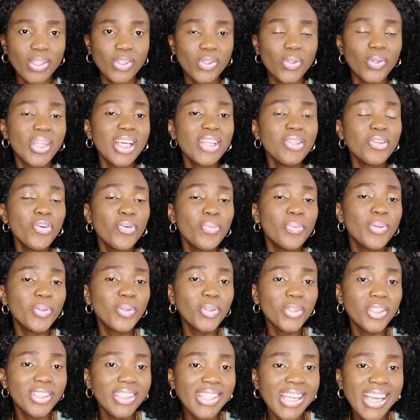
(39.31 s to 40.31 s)
So that's what we're
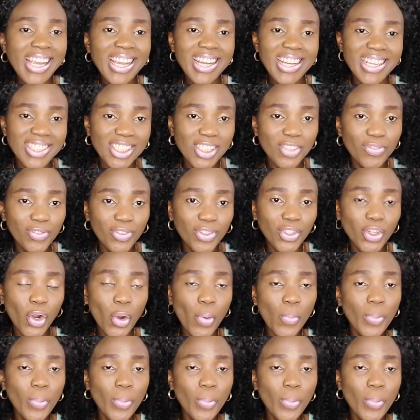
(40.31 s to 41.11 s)
doing in this video.